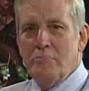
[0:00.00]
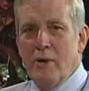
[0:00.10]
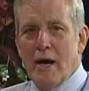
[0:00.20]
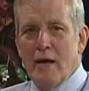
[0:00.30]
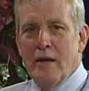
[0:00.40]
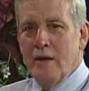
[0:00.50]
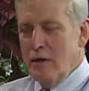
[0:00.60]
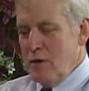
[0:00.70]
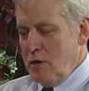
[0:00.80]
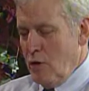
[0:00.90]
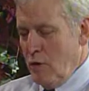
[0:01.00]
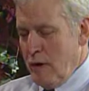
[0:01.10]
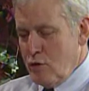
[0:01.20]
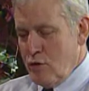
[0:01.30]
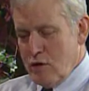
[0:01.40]
by
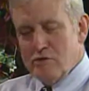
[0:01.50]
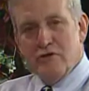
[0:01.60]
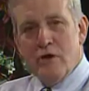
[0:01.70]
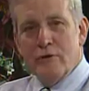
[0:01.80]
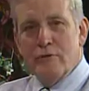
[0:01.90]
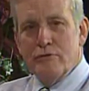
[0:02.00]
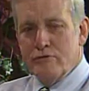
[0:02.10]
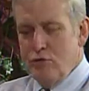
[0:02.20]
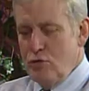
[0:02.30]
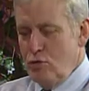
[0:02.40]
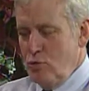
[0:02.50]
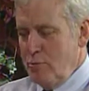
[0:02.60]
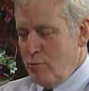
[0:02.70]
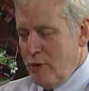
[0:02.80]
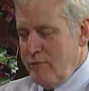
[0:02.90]
Noell Saunders, who
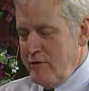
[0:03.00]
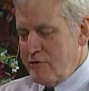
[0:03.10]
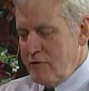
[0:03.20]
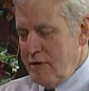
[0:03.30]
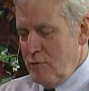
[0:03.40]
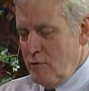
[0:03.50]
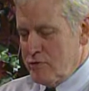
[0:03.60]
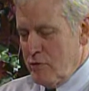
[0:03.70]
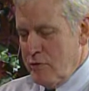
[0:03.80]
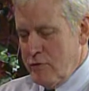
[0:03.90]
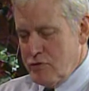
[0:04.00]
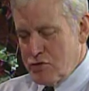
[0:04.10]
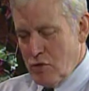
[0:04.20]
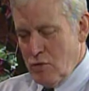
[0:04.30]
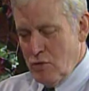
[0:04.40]
previously was on the
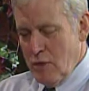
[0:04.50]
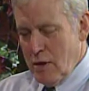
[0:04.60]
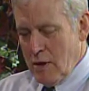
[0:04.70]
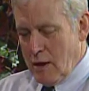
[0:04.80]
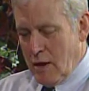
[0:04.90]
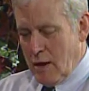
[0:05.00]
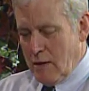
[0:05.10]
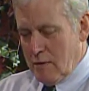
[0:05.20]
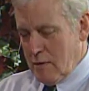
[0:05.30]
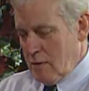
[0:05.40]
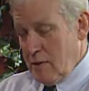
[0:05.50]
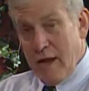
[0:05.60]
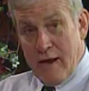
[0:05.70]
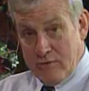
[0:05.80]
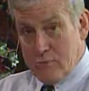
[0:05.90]
show, our
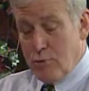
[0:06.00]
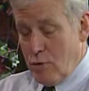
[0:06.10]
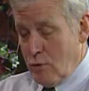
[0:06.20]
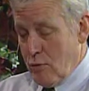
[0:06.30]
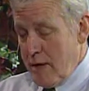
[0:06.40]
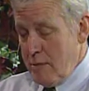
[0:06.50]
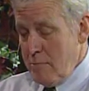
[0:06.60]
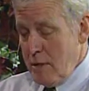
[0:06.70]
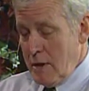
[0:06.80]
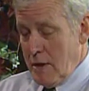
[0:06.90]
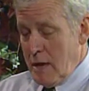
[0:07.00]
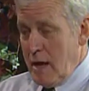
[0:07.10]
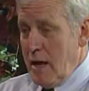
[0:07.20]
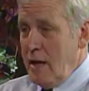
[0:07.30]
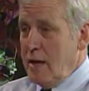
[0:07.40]
last program,
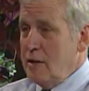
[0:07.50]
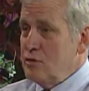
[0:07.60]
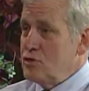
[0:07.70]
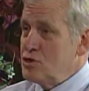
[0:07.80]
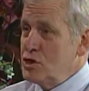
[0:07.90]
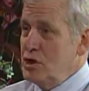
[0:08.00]
and she